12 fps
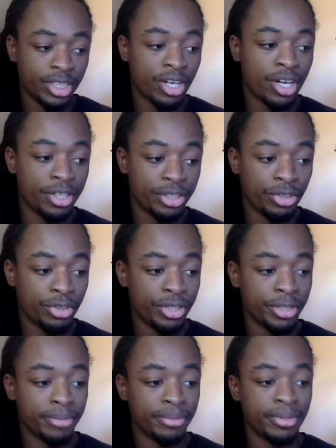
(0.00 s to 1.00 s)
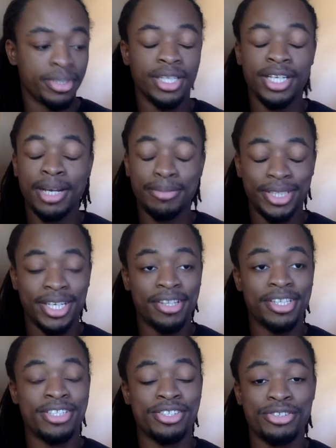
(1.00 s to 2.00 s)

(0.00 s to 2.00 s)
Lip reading: to the auditorium. Come together is